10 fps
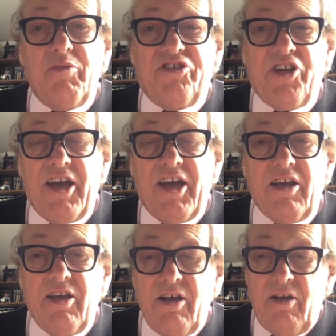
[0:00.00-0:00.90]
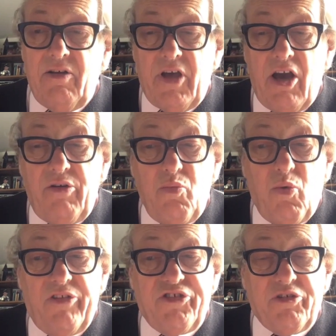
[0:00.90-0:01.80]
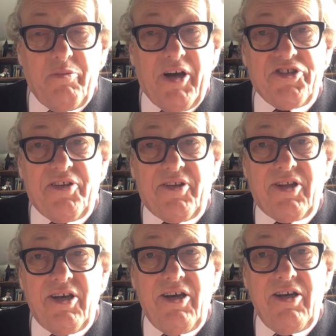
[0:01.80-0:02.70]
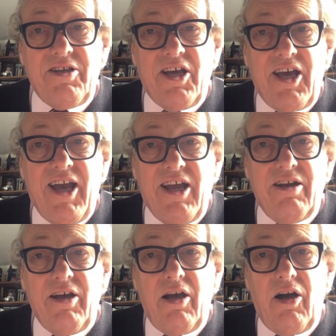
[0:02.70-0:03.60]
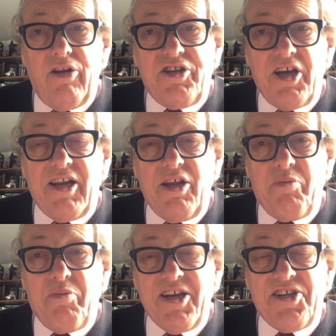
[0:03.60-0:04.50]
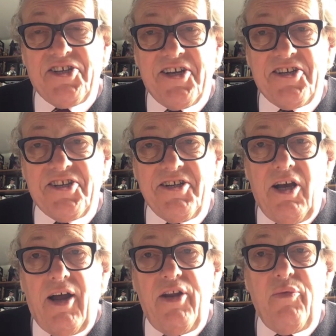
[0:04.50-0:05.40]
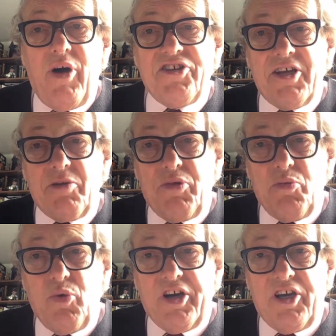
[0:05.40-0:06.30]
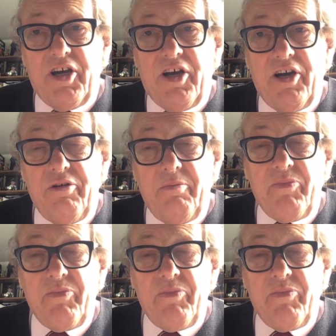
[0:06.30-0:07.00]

are saying they only want about a third in on a daily basis. Otherwise, they can be working at home.